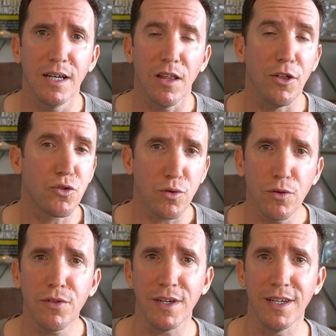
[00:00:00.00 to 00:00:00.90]
The
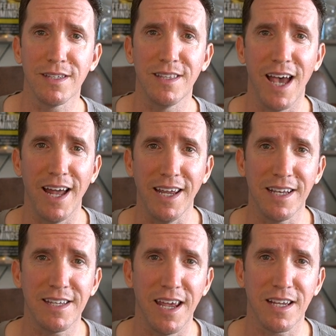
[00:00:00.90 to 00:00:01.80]
truth is that it
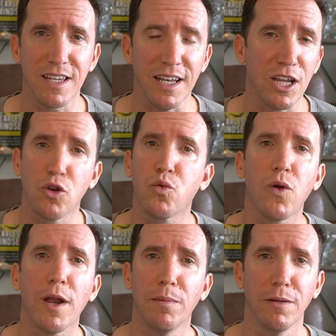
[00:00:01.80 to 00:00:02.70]
takes an
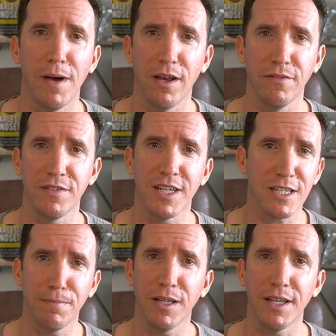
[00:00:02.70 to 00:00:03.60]
incredible amount of
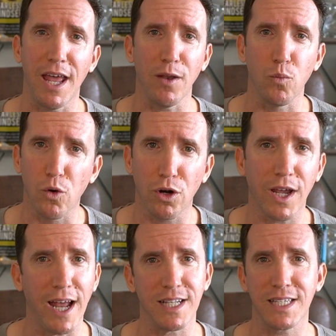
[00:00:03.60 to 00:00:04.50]
discipline and work
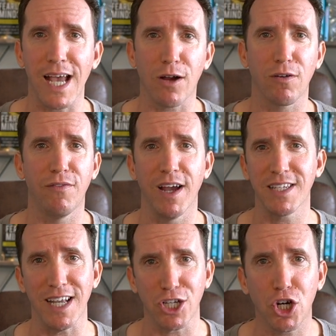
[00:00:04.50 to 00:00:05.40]
and sacrifice
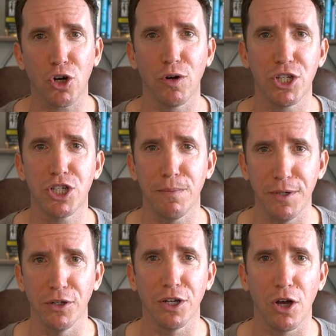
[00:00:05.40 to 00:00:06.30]
and courage to
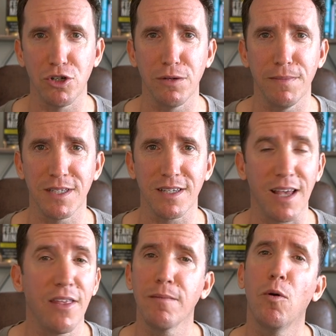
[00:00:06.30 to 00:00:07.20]
build a coaching business.
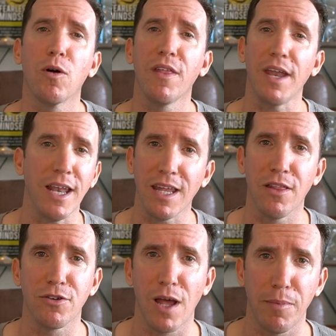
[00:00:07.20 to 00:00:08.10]
I think more than any
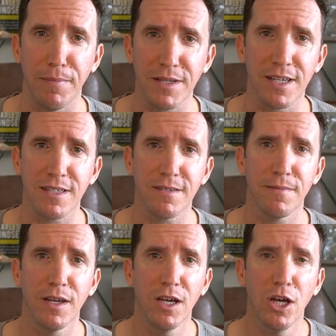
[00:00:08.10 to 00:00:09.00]
other type of business.
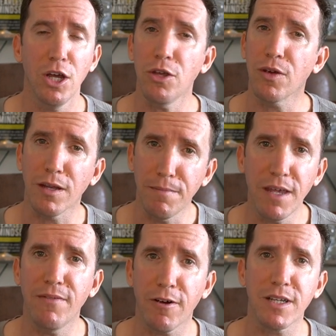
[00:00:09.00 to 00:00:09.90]
You can
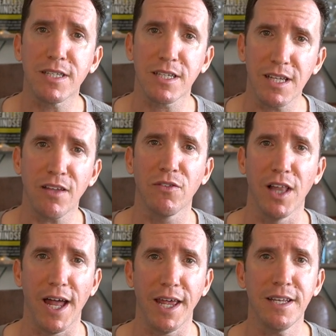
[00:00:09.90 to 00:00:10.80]
be very successful
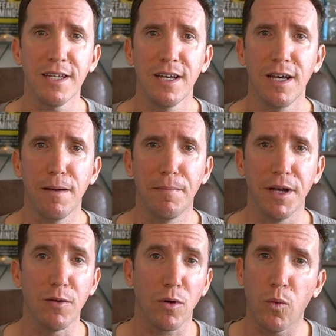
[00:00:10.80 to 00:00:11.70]
at it, but
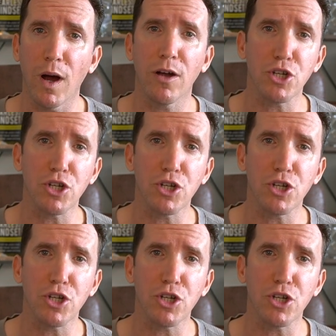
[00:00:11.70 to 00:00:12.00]
it requires